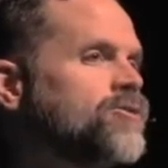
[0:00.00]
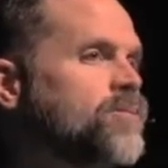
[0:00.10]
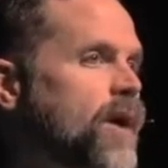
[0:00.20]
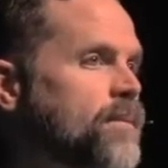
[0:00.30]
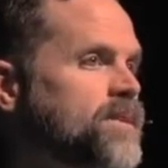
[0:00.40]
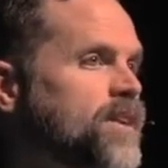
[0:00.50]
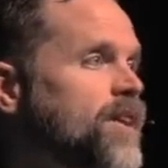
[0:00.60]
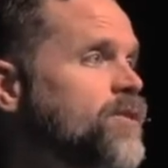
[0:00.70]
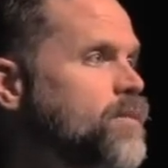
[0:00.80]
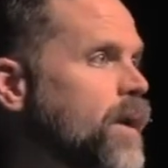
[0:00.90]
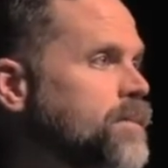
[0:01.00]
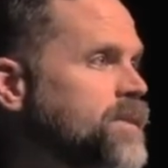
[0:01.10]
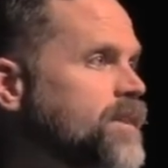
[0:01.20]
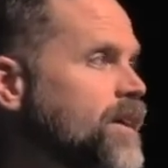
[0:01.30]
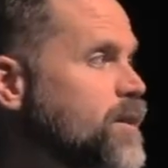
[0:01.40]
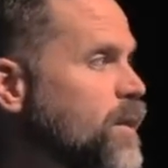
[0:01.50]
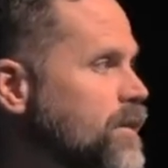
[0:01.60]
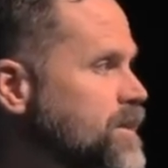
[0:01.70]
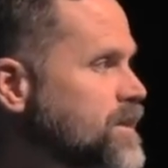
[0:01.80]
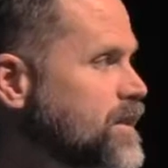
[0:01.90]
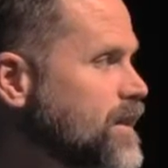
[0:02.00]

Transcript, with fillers: Do you promise? Do you promise? you promise?